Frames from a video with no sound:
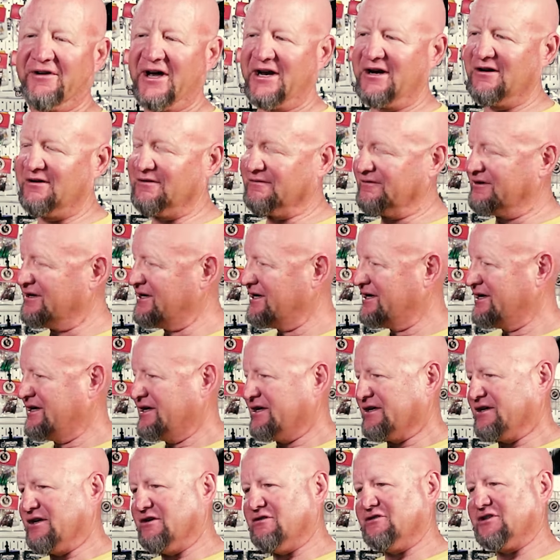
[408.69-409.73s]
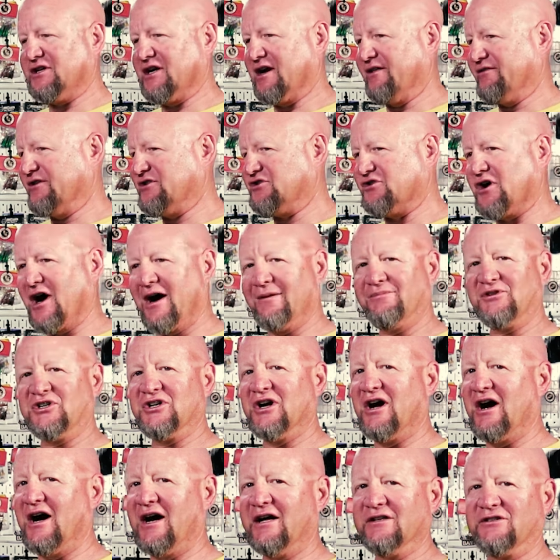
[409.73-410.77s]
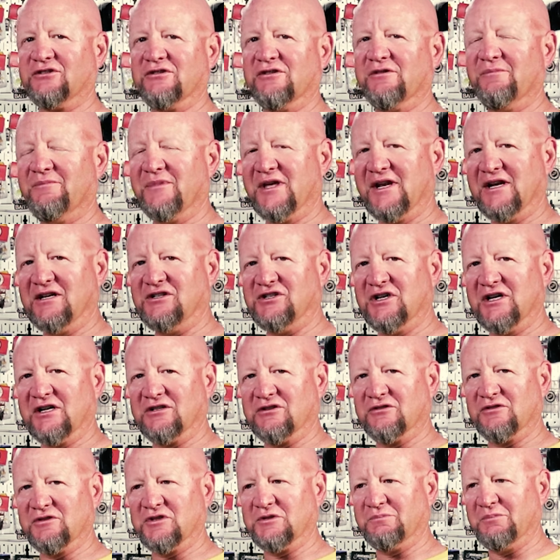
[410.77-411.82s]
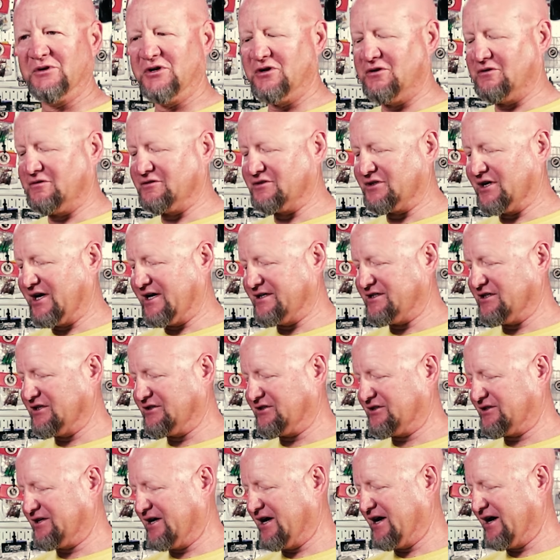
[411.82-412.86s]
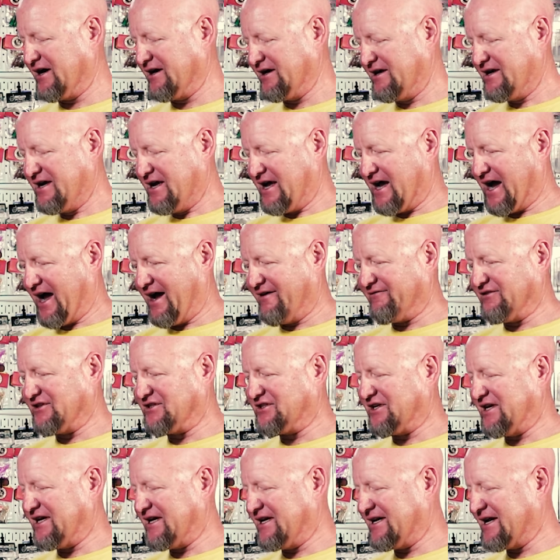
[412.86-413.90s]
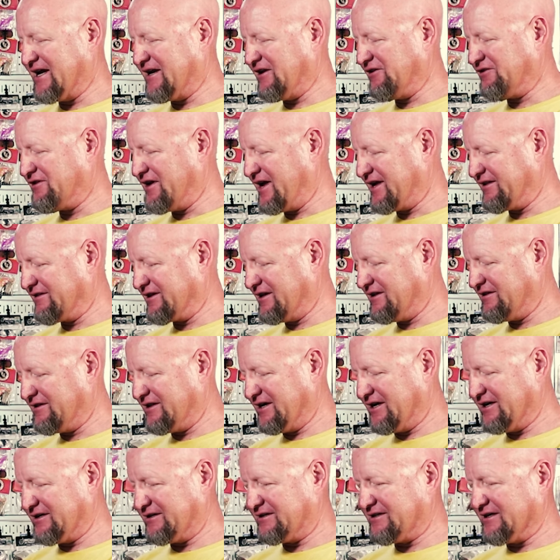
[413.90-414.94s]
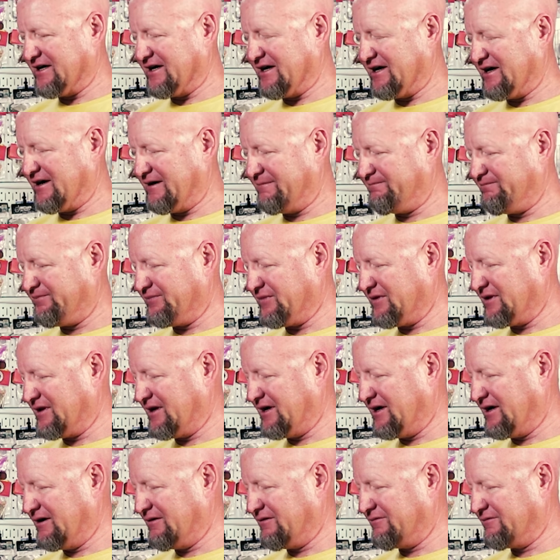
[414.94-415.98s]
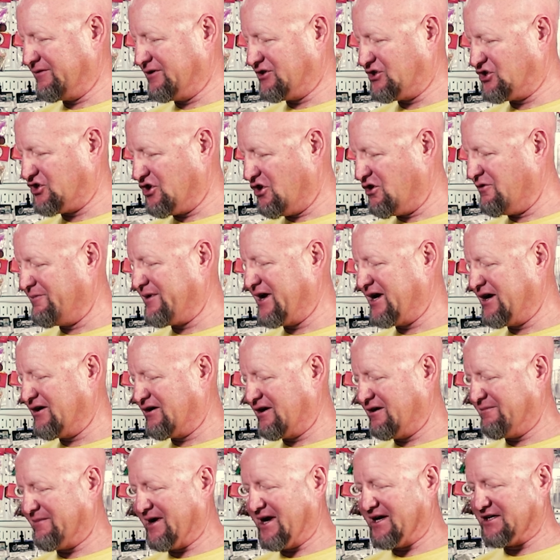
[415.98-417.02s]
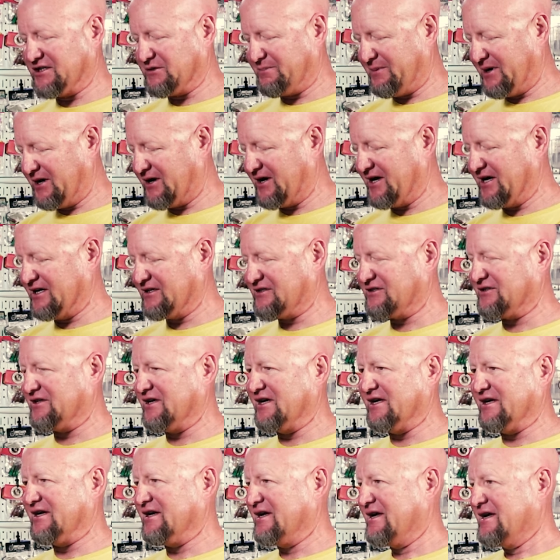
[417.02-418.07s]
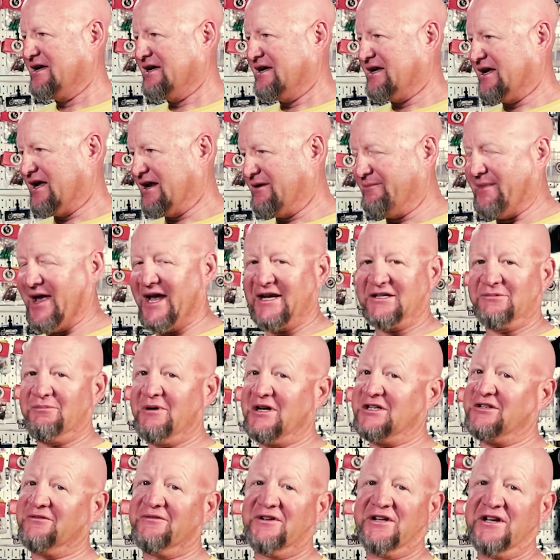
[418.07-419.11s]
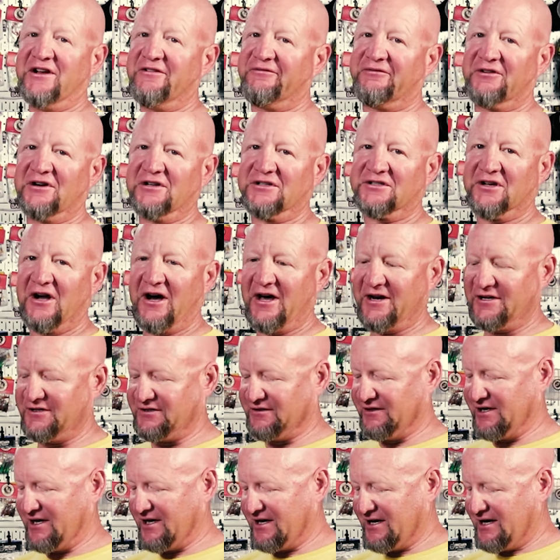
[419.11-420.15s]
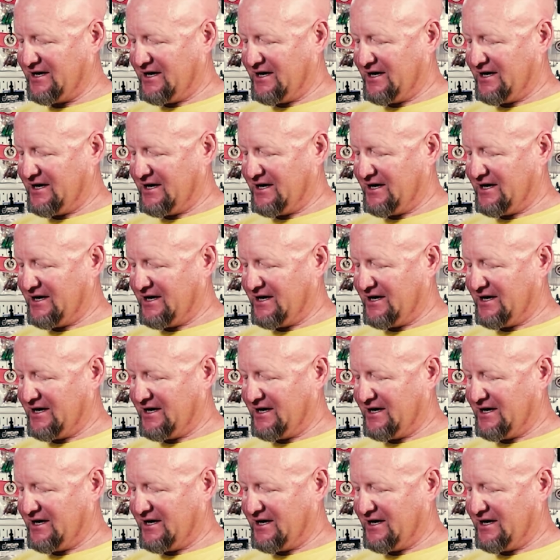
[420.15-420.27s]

I don't use it on the drop shots or the mini jigs or the spoons. I haven't seen anything that would show me or in my experience that it makes much of a difference, honestly.